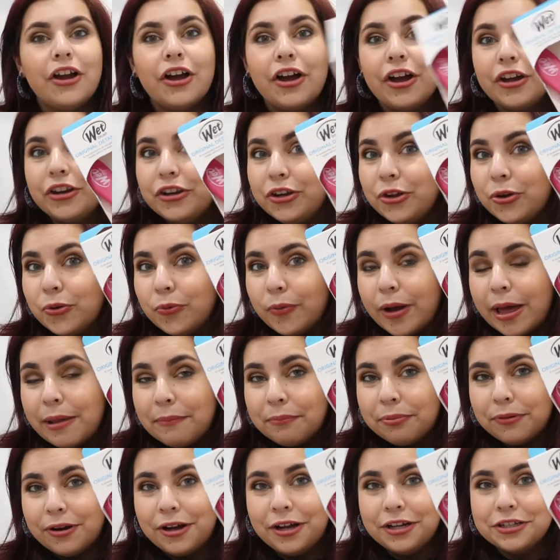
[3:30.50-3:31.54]
A new wet
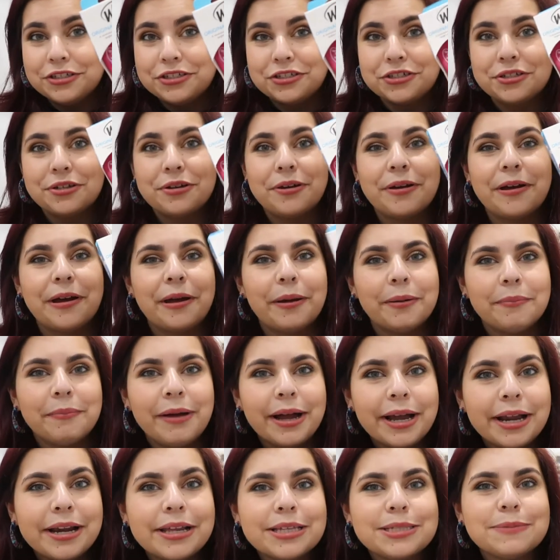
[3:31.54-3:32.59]
brush.
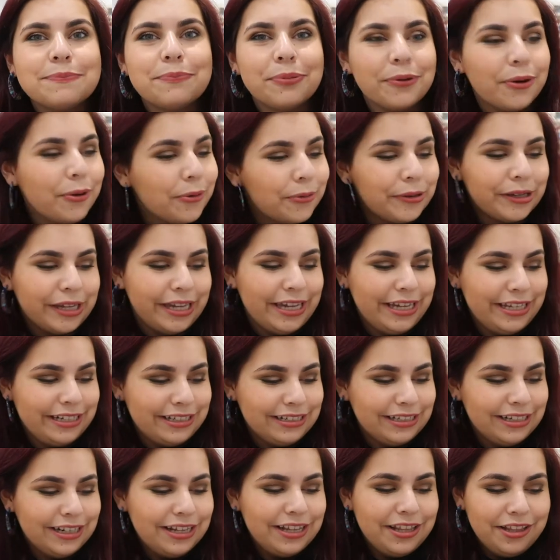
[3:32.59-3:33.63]
Mine is broken.
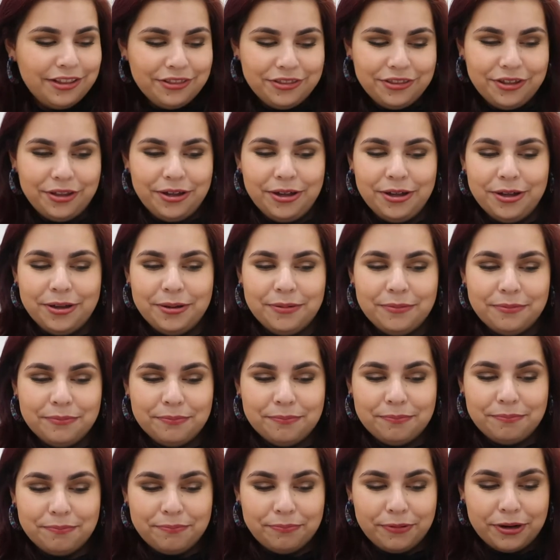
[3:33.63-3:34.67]
The
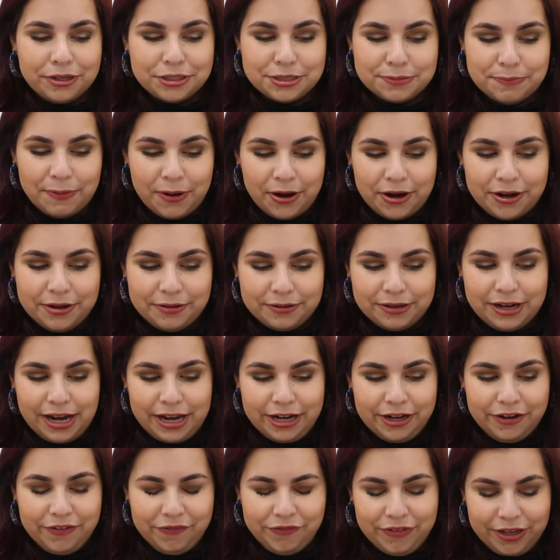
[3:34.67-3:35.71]
brush part
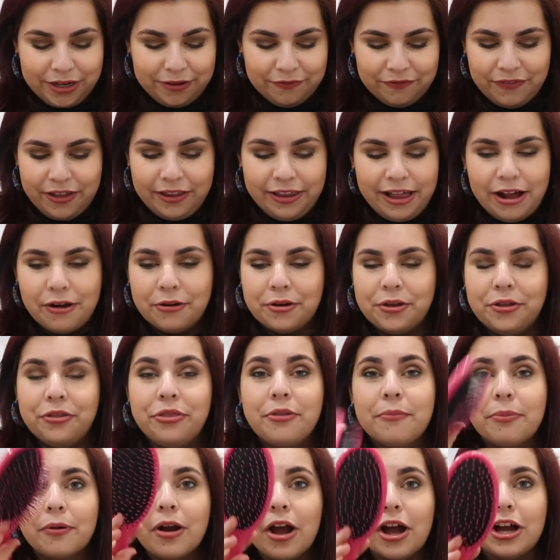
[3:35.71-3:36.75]
kind of like fell out of
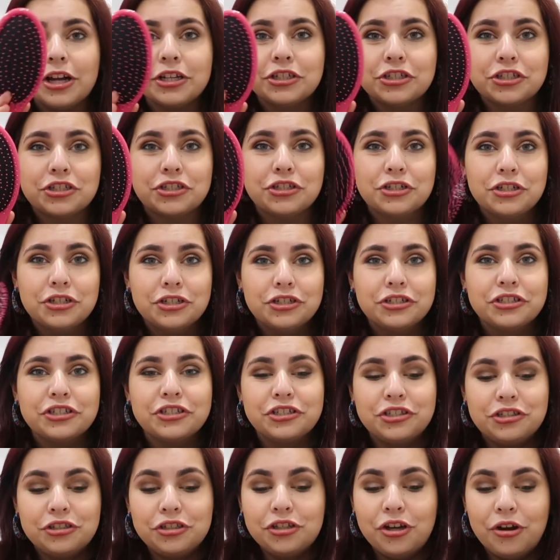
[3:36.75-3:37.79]
the brush.
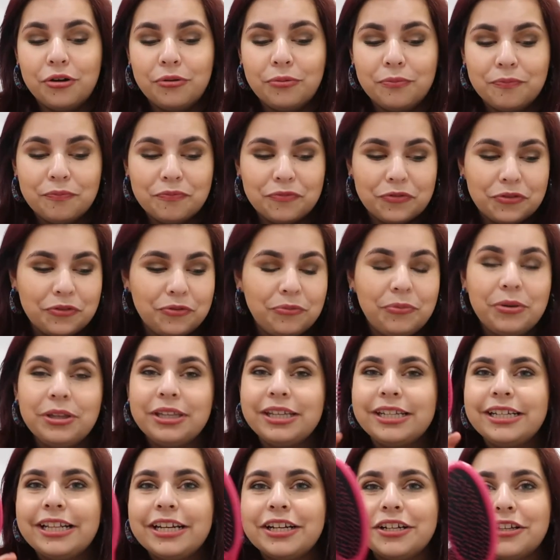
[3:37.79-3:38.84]
So,
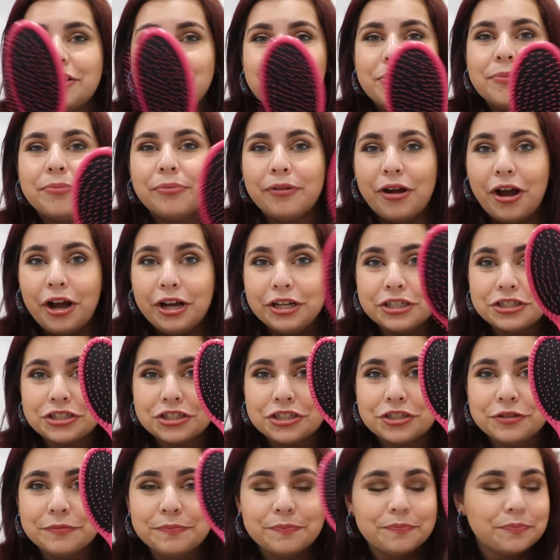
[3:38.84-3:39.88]
really needed a new
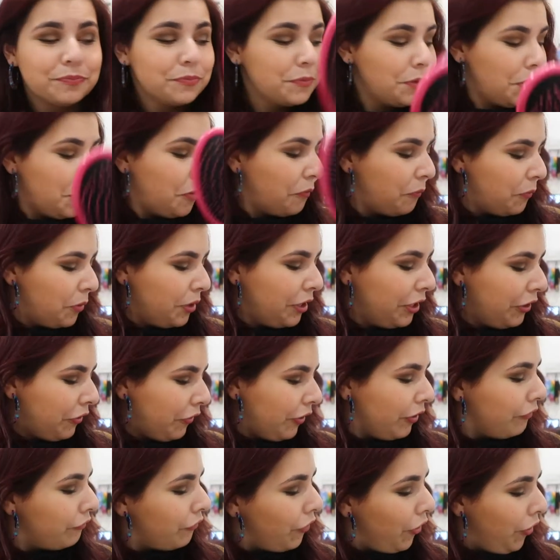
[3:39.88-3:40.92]
brush. Really
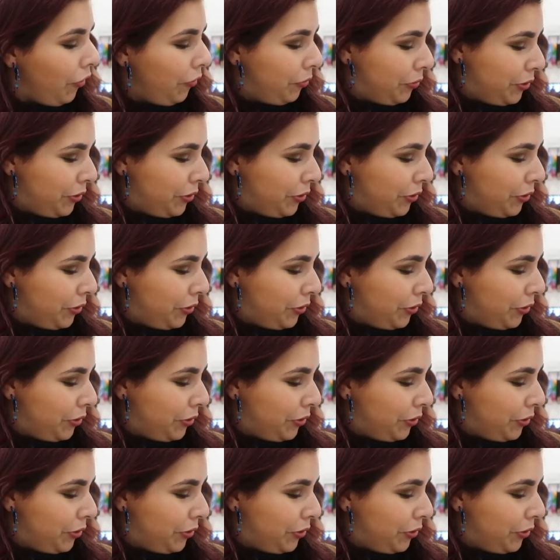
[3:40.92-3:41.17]
grateful.